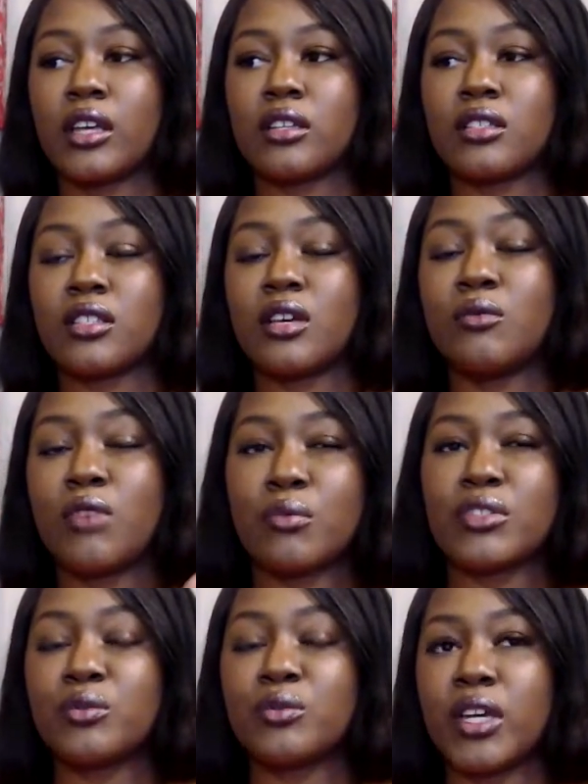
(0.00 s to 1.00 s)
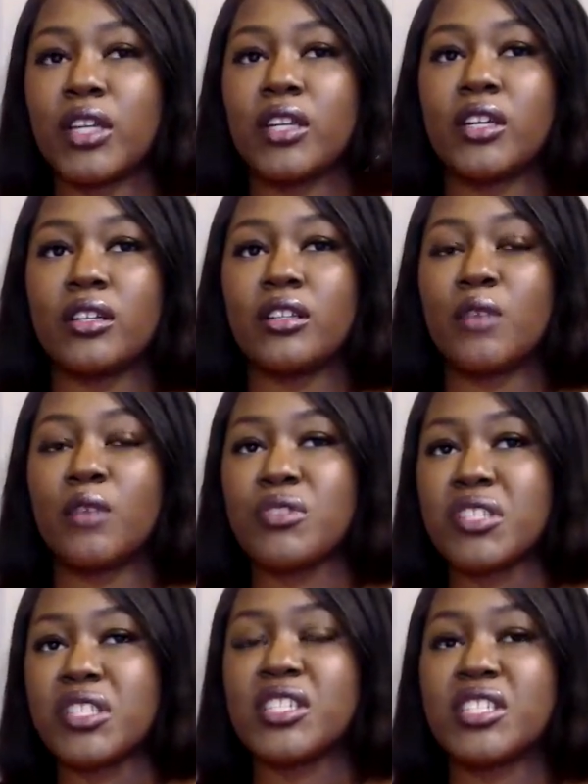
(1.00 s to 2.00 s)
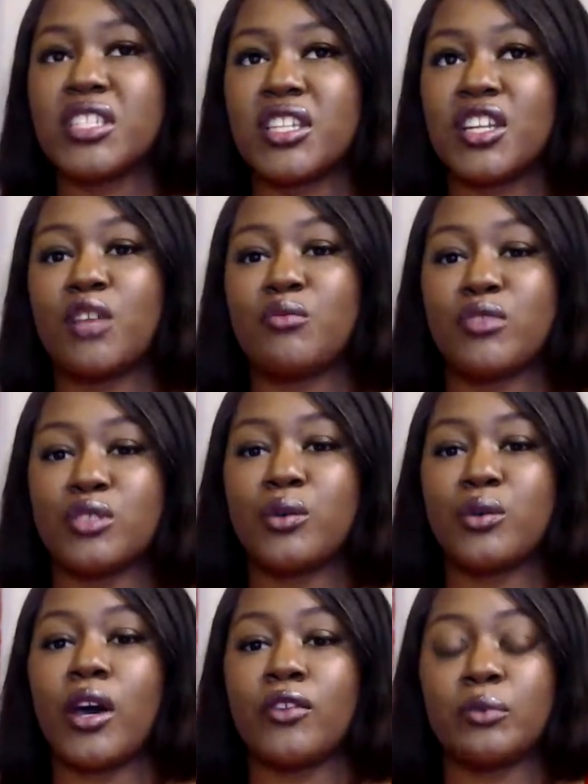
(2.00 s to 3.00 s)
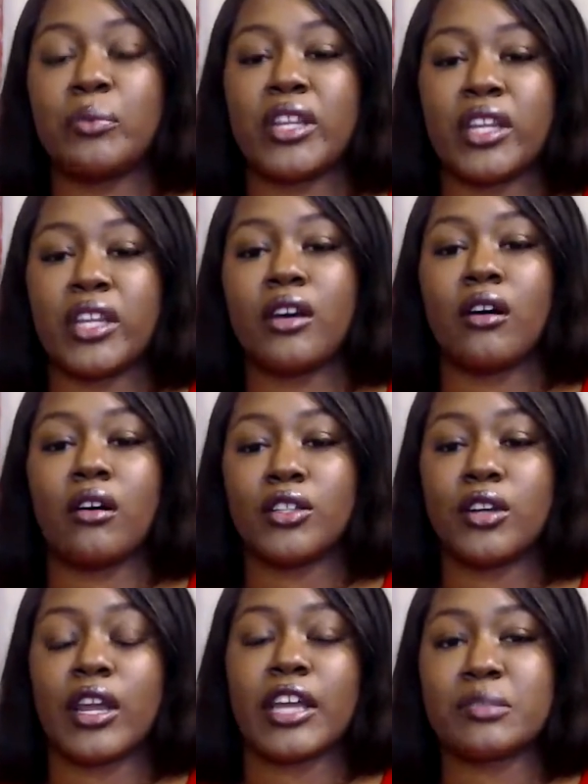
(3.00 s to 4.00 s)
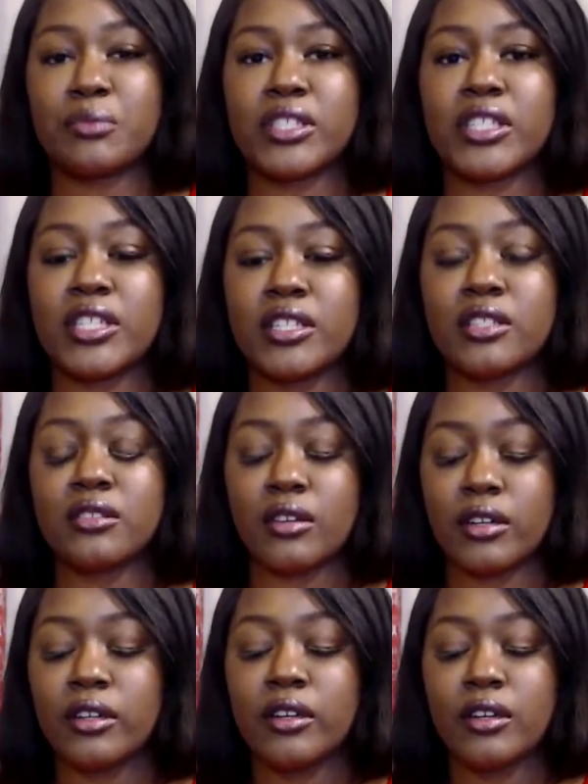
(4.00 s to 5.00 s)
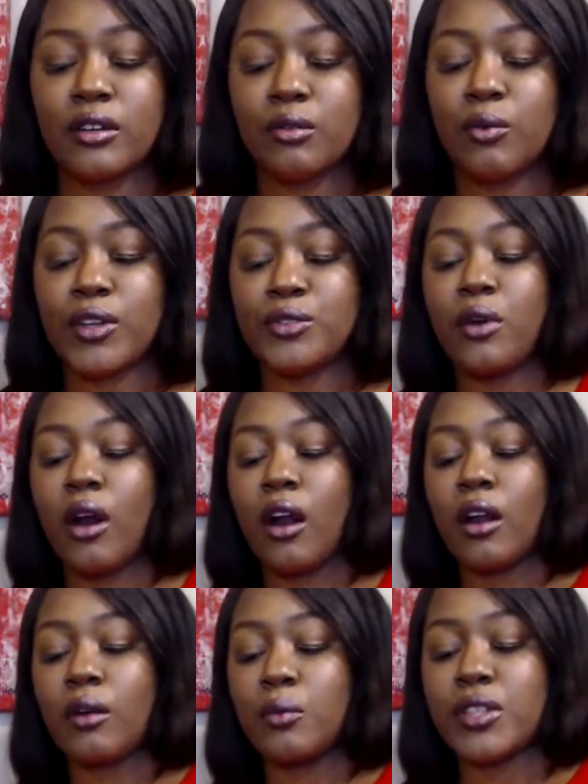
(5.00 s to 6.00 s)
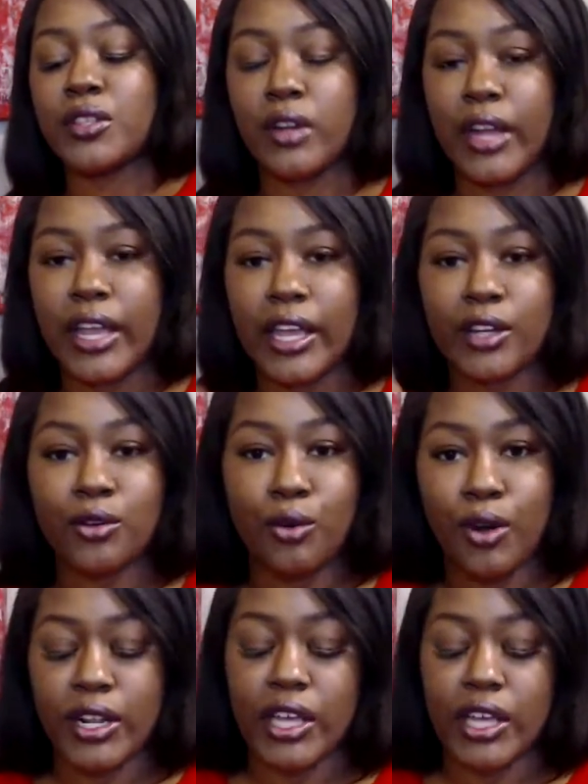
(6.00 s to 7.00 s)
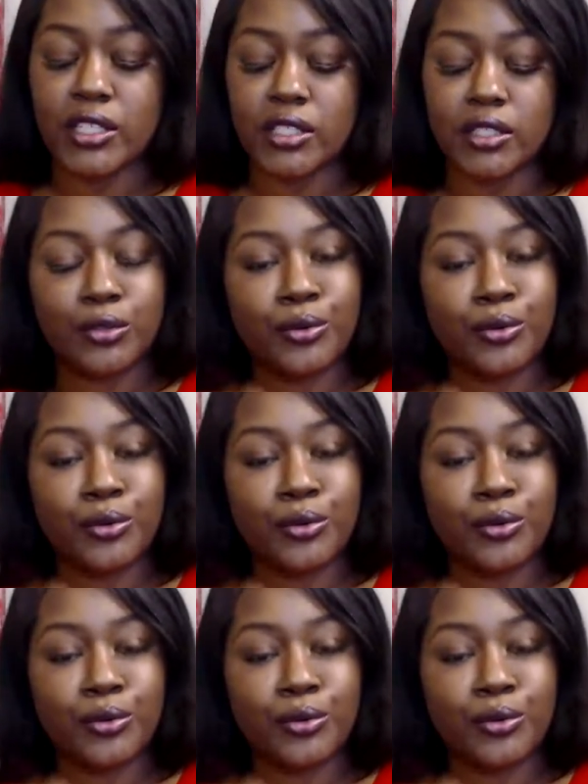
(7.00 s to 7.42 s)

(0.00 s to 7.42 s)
somewhere between a number 6 and a number 12, depending on your expertise or where you are with your hand coordination,